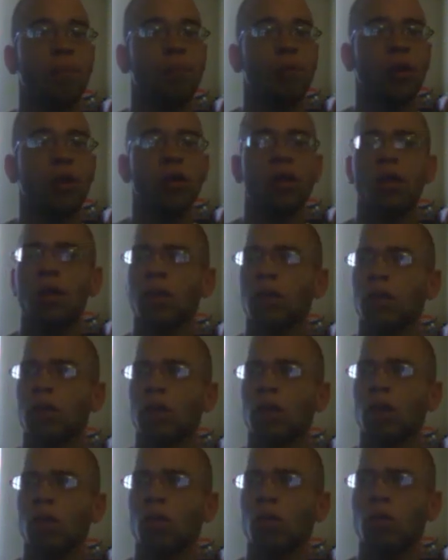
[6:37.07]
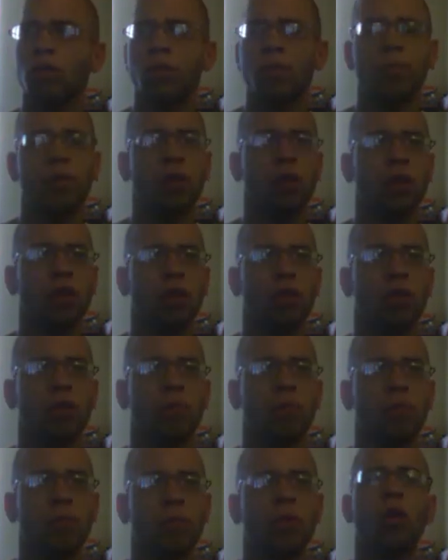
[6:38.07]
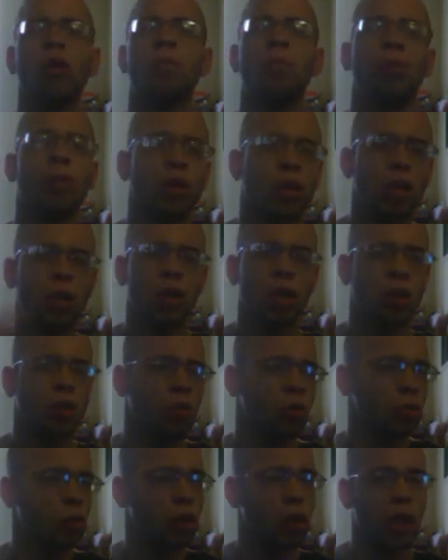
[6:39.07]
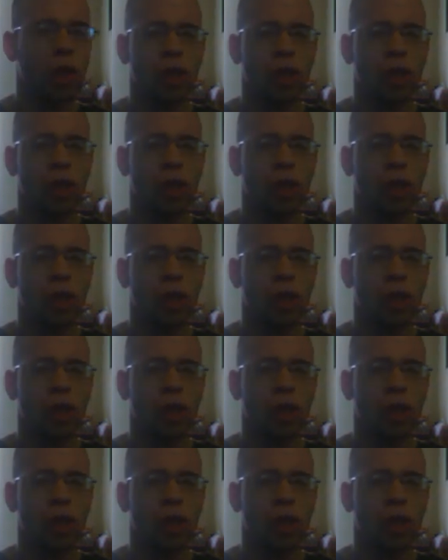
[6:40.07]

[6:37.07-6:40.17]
Burning Low, was it Burning Low? No, Burning Low.